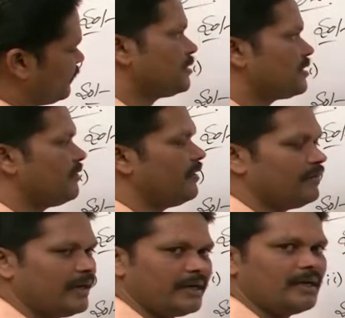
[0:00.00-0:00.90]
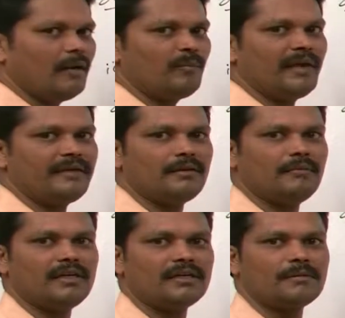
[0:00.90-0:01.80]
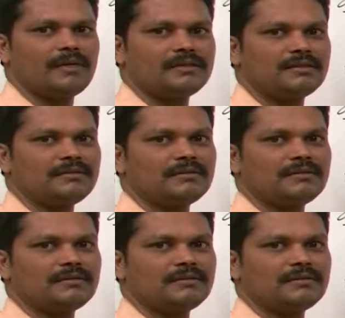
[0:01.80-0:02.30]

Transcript: This is the way we are applying the multiplication.